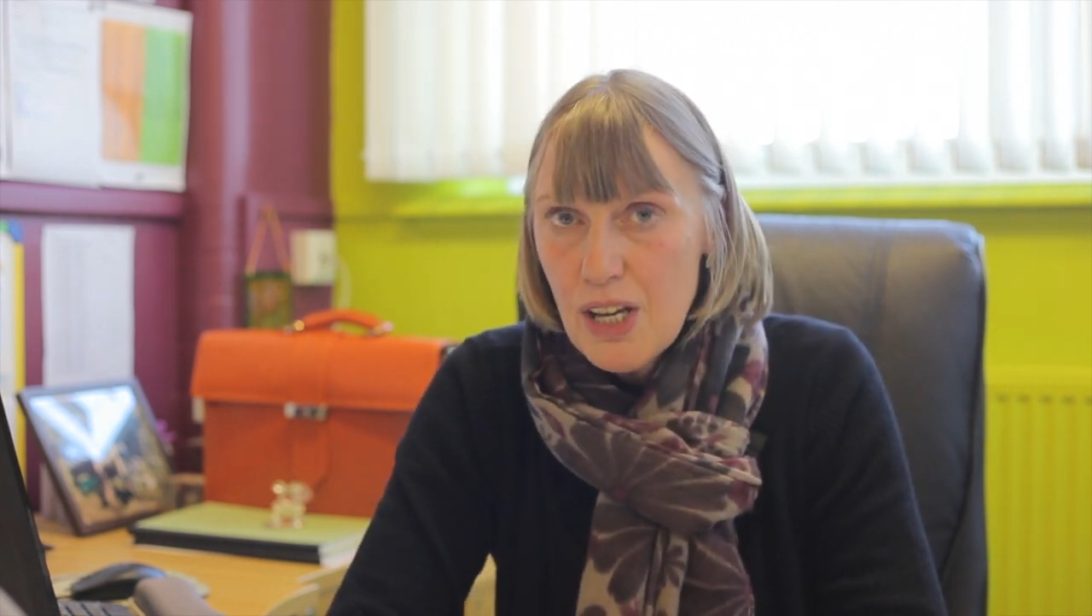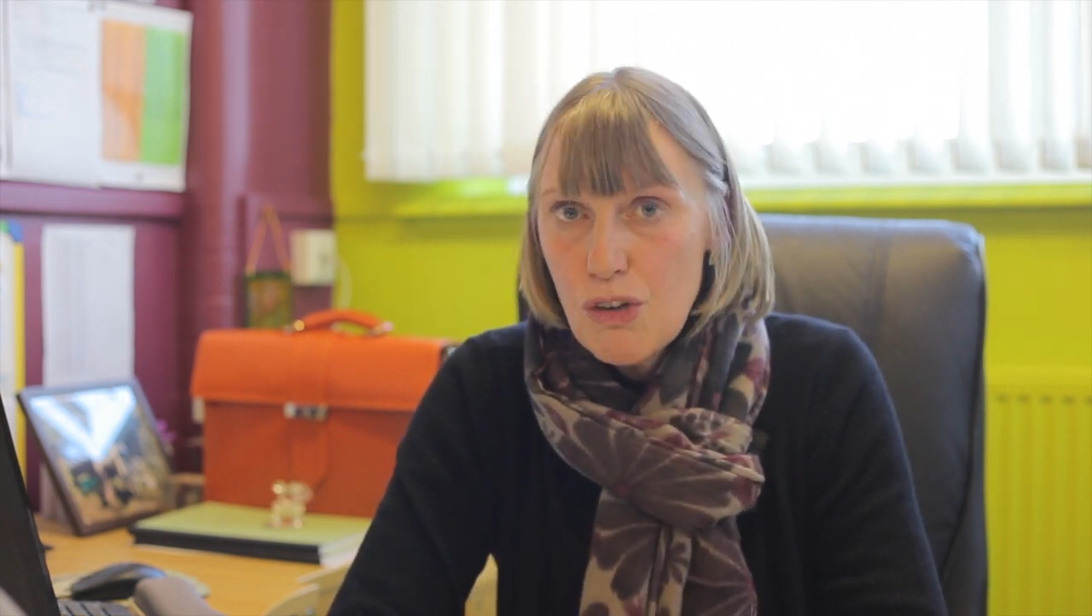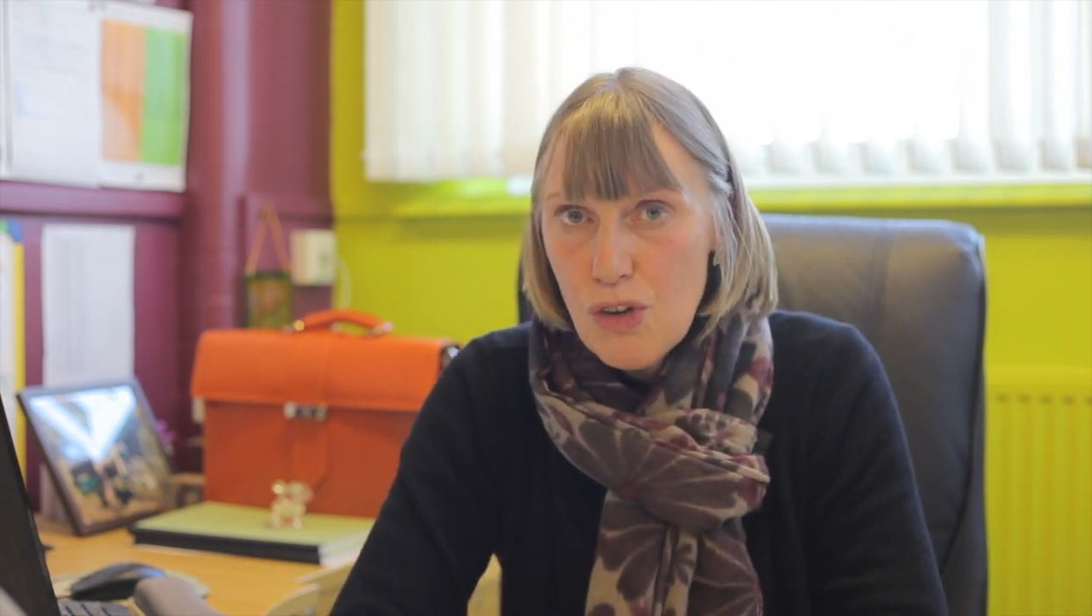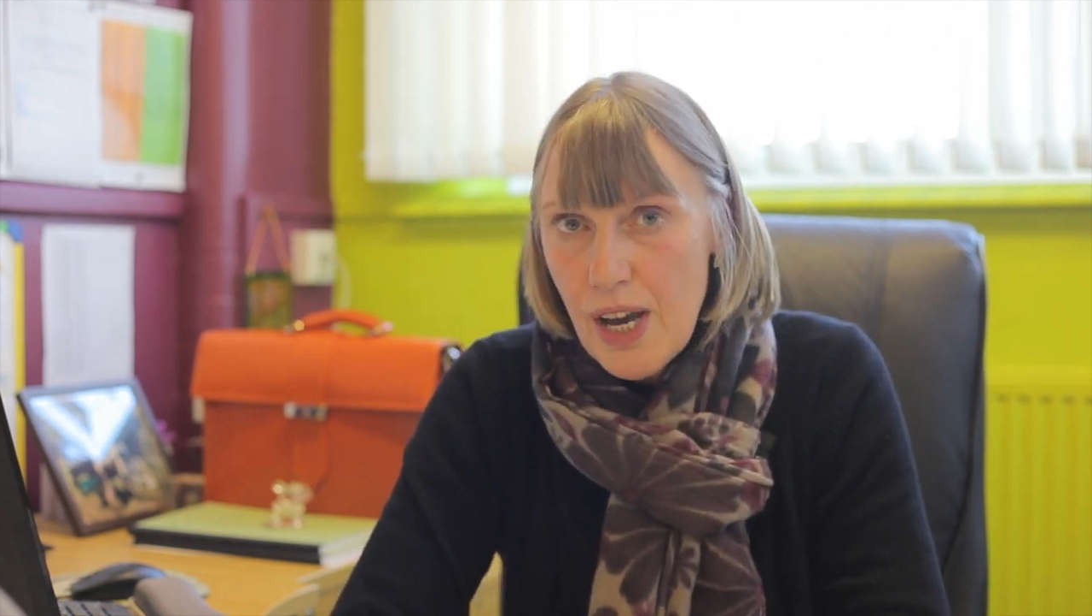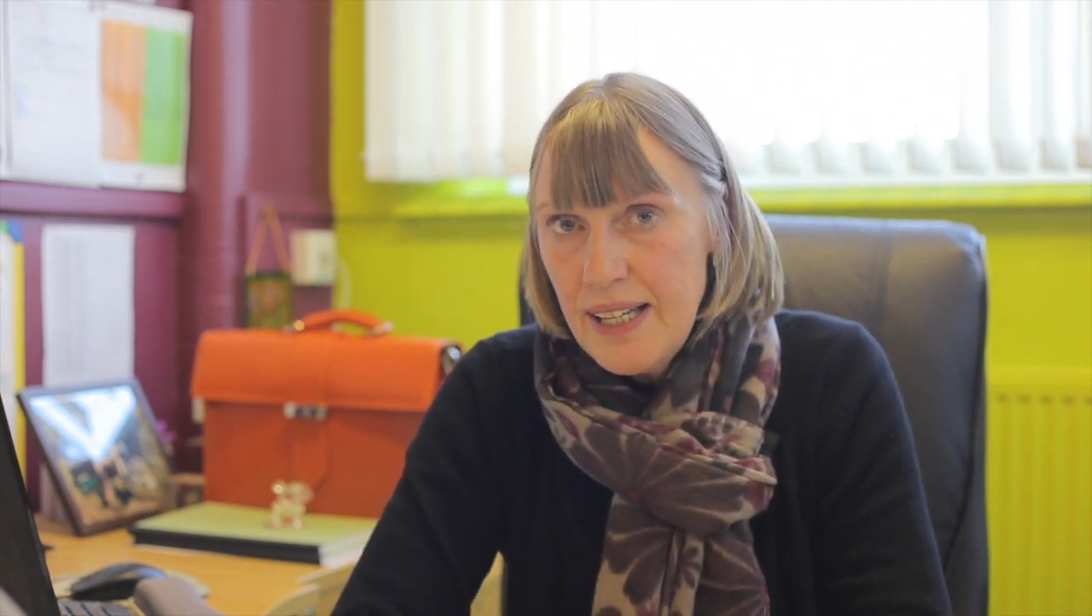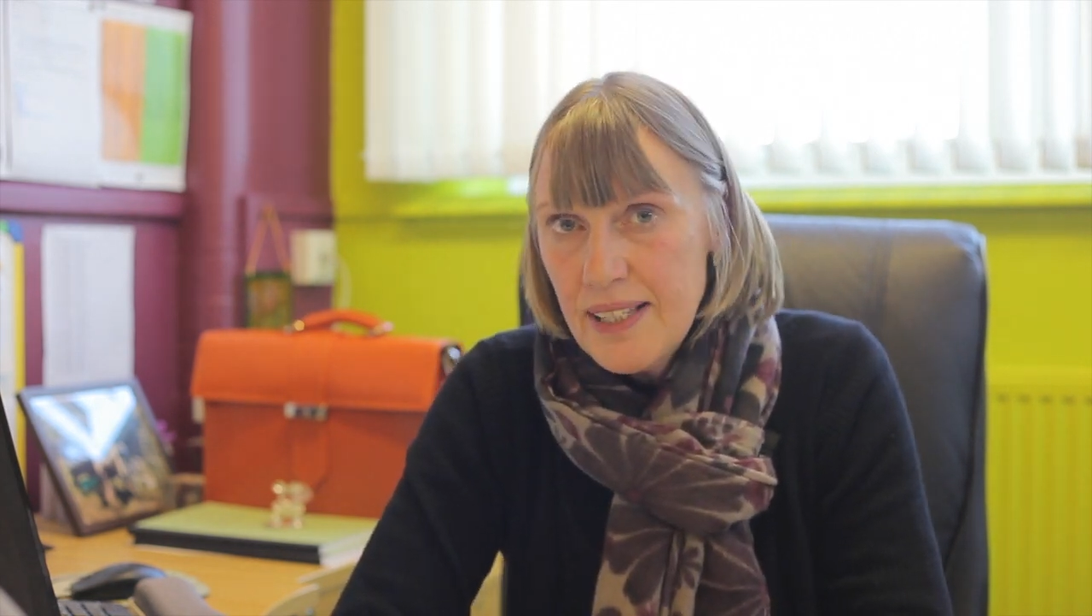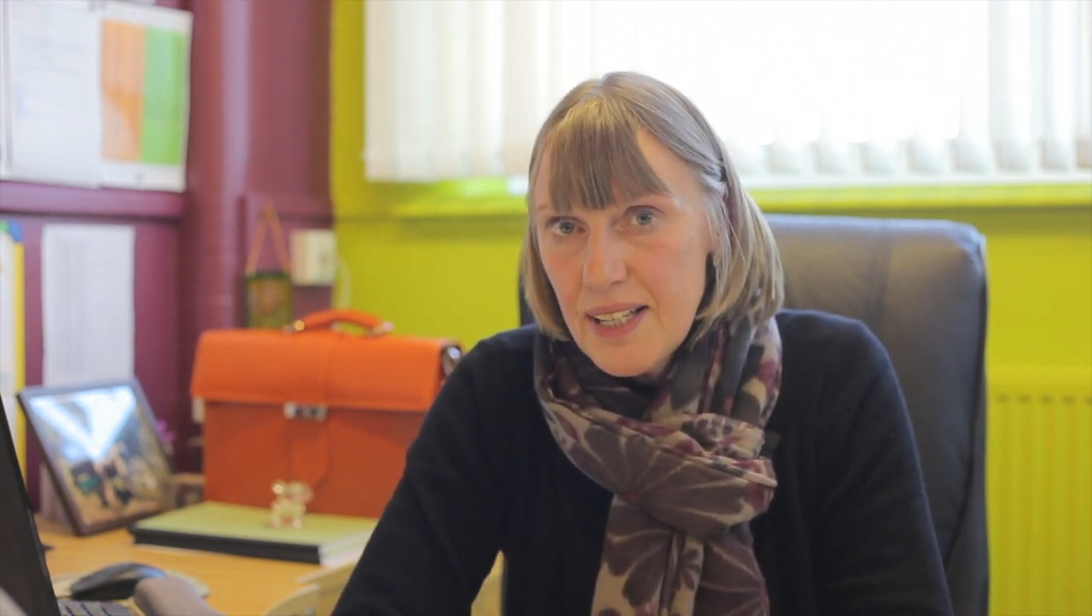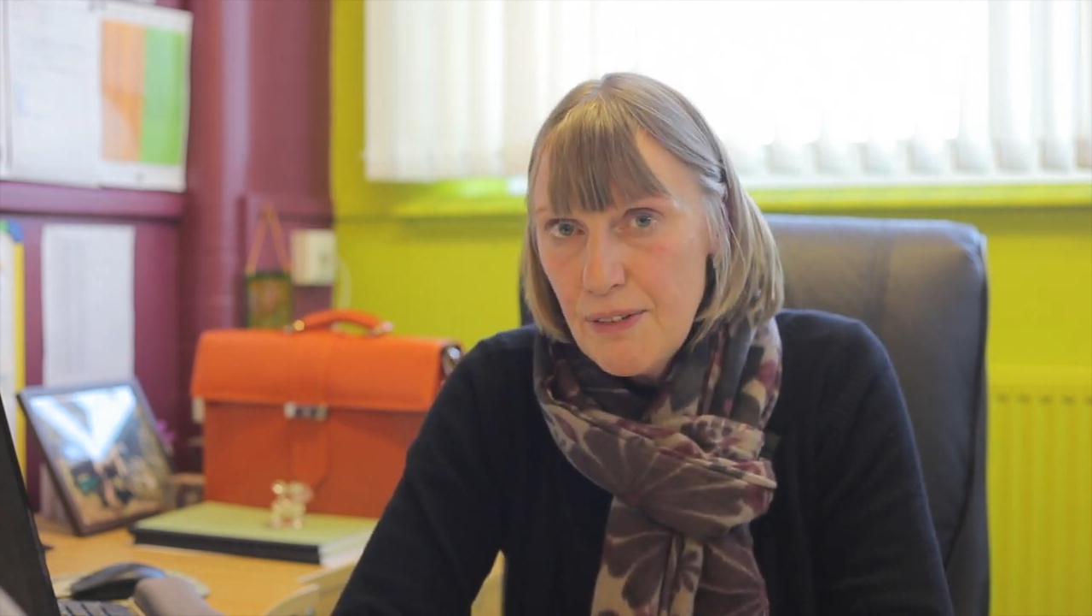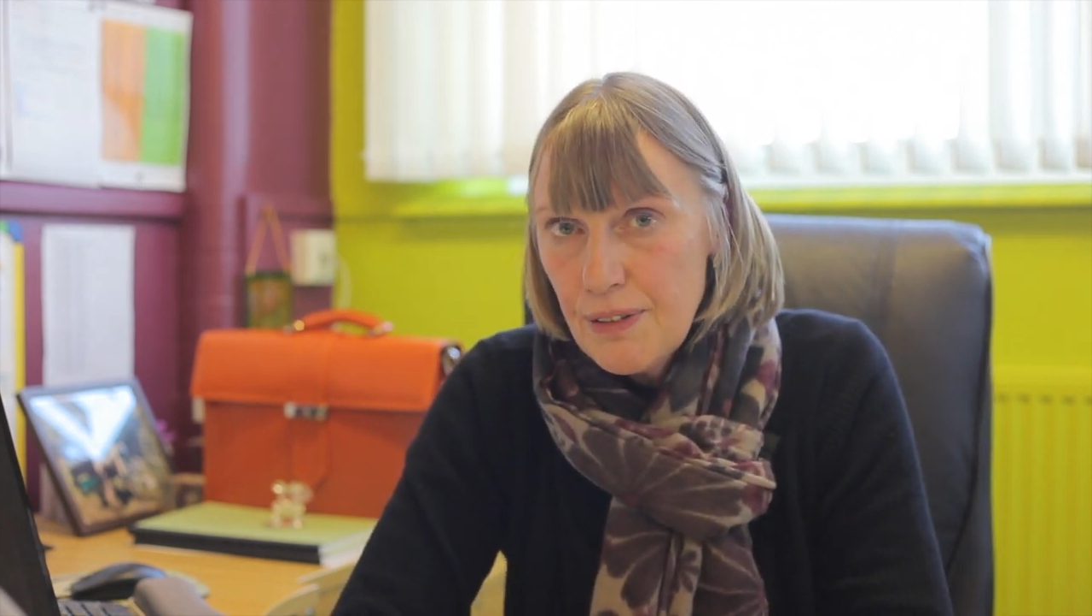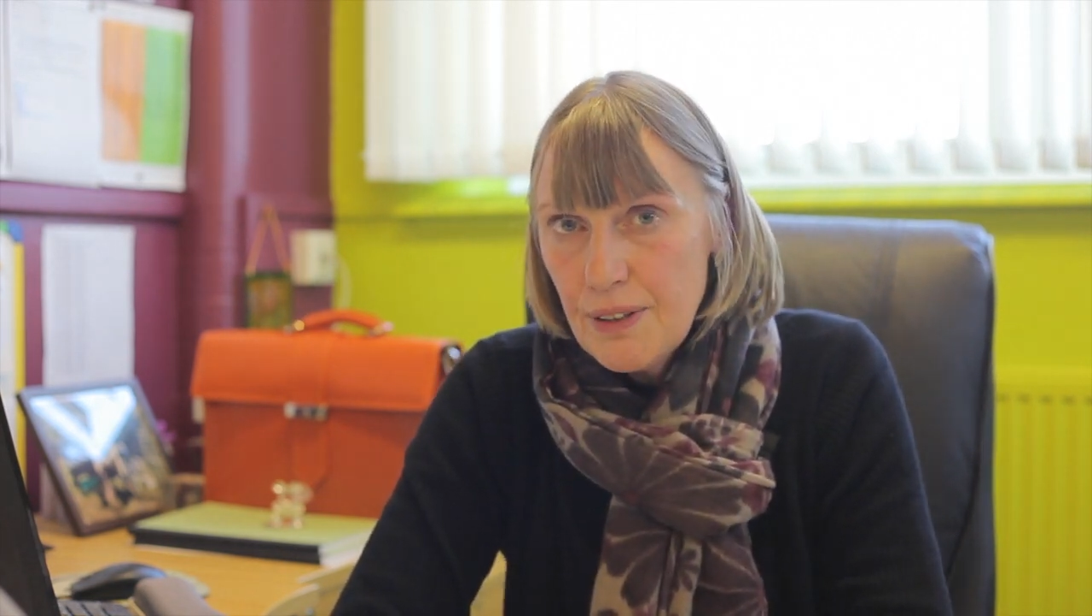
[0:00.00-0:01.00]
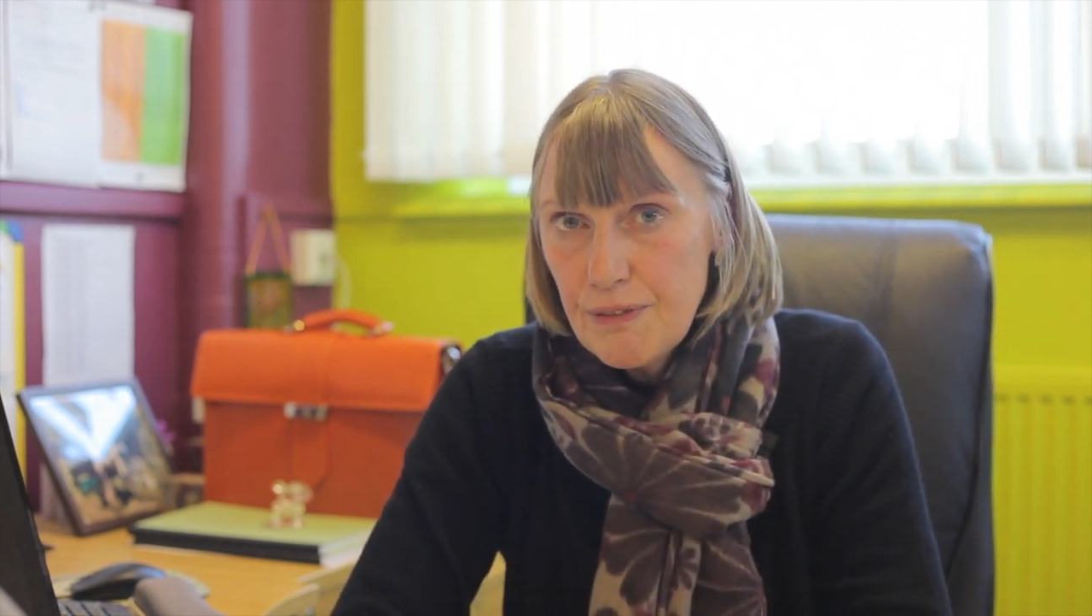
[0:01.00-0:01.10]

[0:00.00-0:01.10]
Train as if